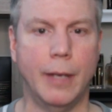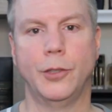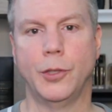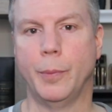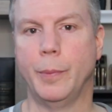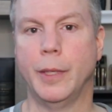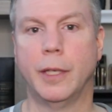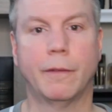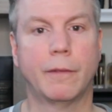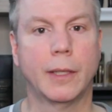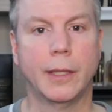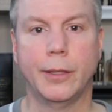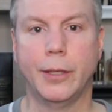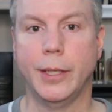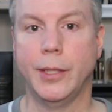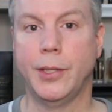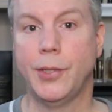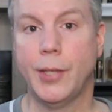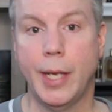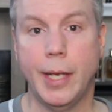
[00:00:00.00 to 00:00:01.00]
There's a bit of
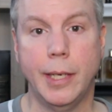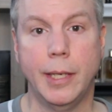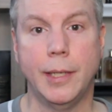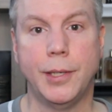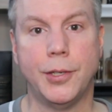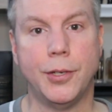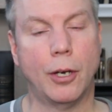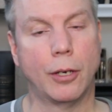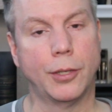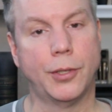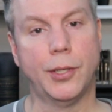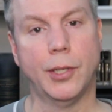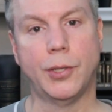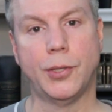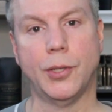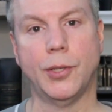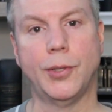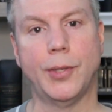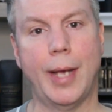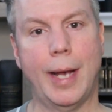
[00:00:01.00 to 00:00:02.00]
clary sage,
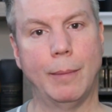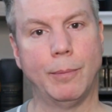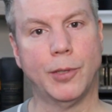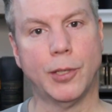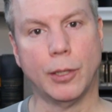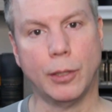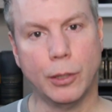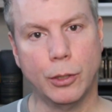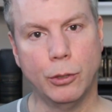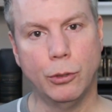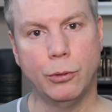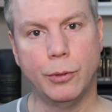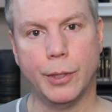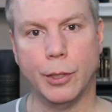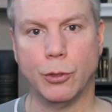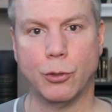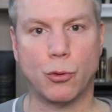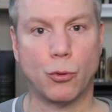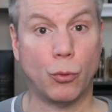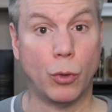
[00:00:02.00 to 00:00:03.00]
narcissus absolute,
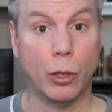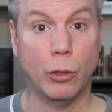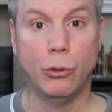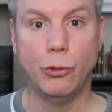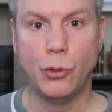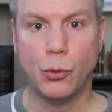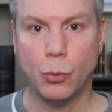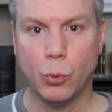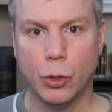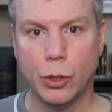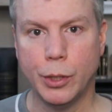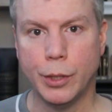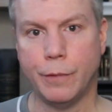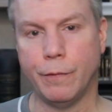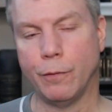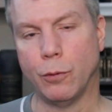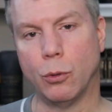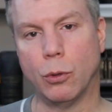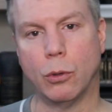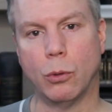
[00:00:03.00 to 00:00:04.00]
there's rosewood
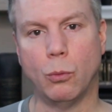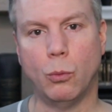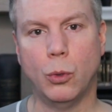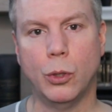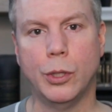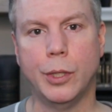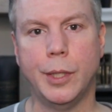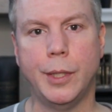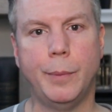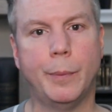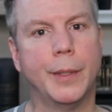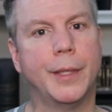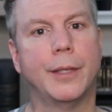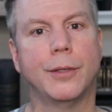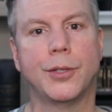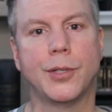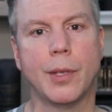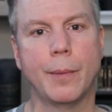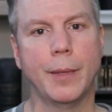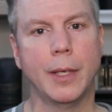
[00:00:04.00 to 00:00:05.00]
for wood, but
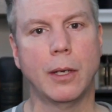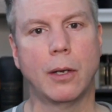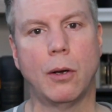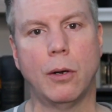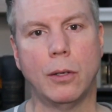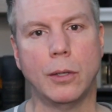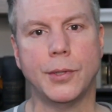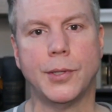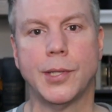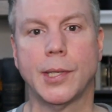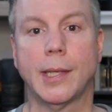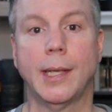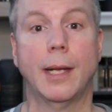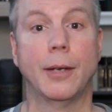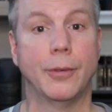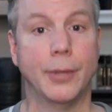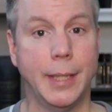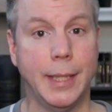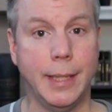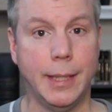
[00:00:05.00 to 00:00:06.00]
there's something called
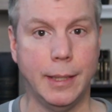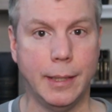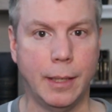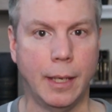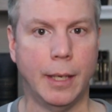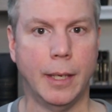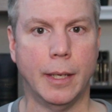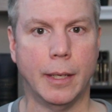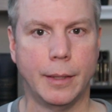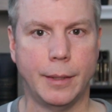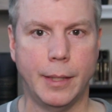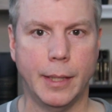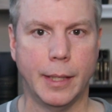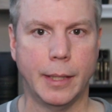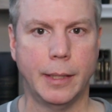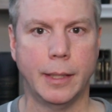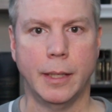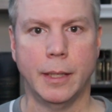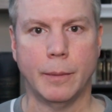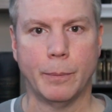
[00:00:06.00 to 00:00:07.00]
sclarene
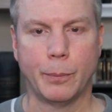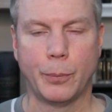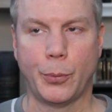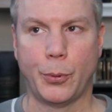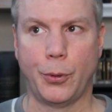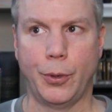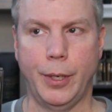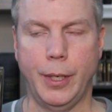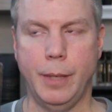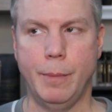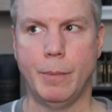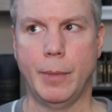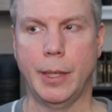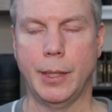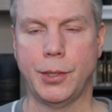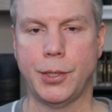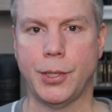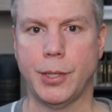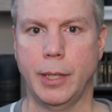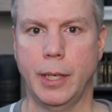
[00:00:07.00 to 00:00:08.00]
that pretty
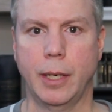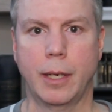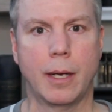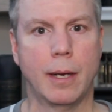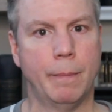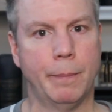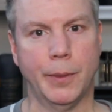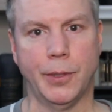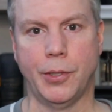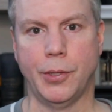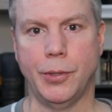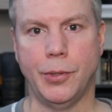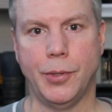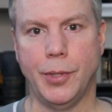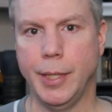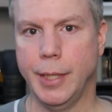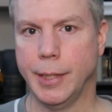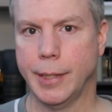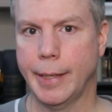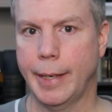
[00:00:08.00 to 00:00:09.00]
much encompasses
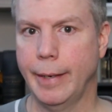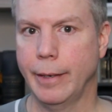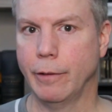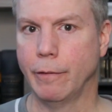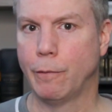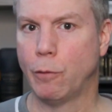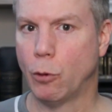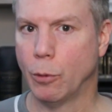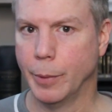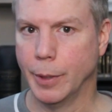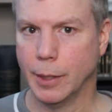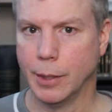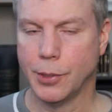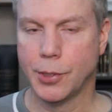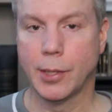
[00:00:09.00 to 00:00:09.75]
the entire formula.